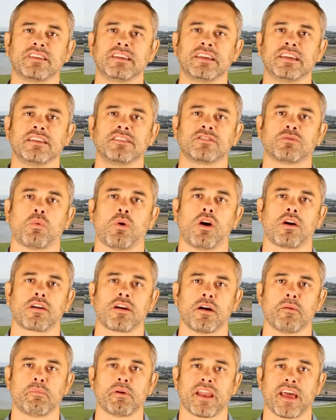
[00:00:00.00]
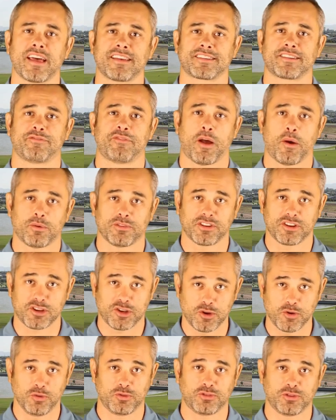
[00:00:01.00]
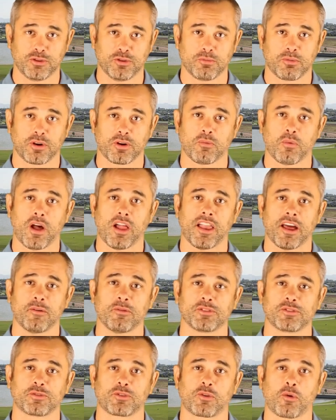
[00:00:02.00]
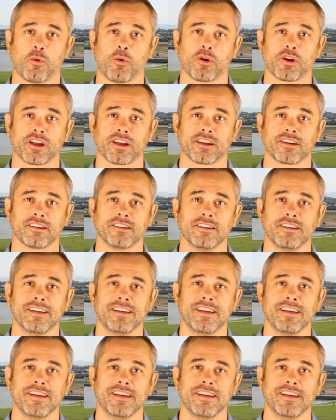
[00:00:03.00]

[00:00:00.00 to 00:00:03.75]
teens walk up and ask if I was a YouTuber while I was recording.